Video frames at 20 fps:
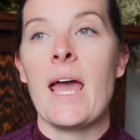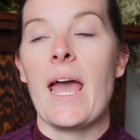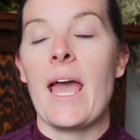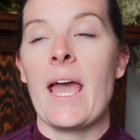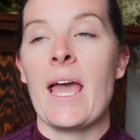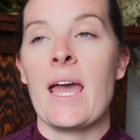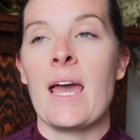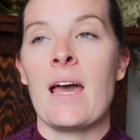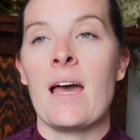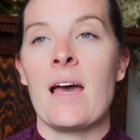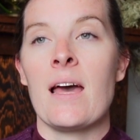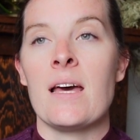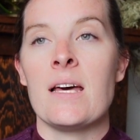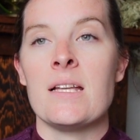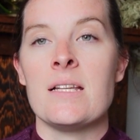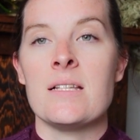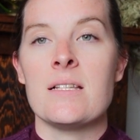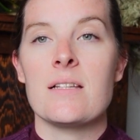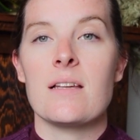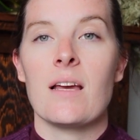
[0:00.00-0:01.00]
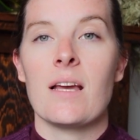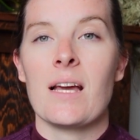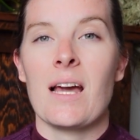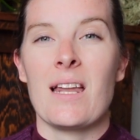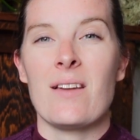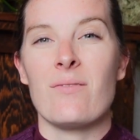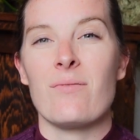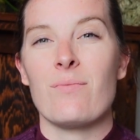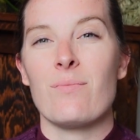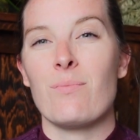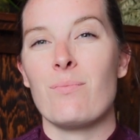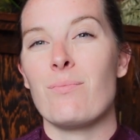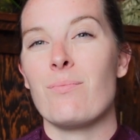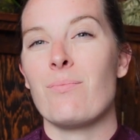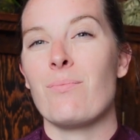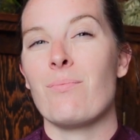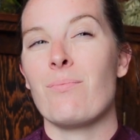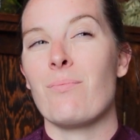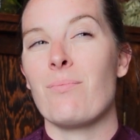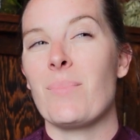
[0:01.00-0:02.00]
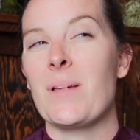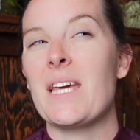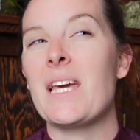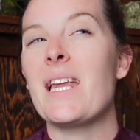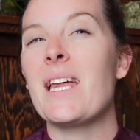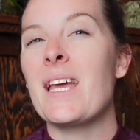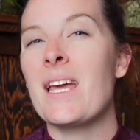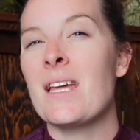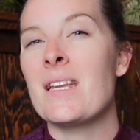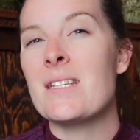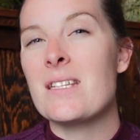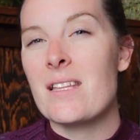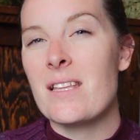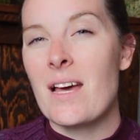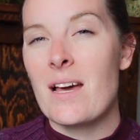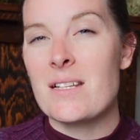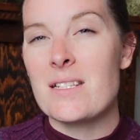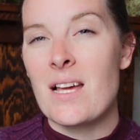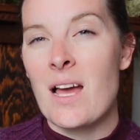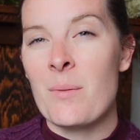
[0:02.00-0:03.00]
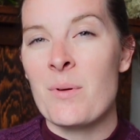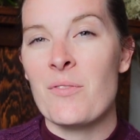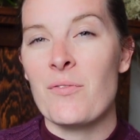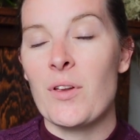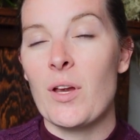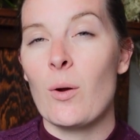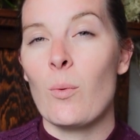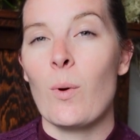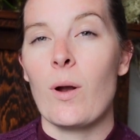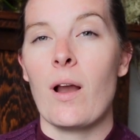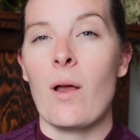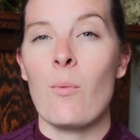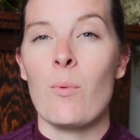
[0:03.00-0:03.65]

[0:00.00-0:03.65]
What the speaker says: and kind of getting into that time of year where I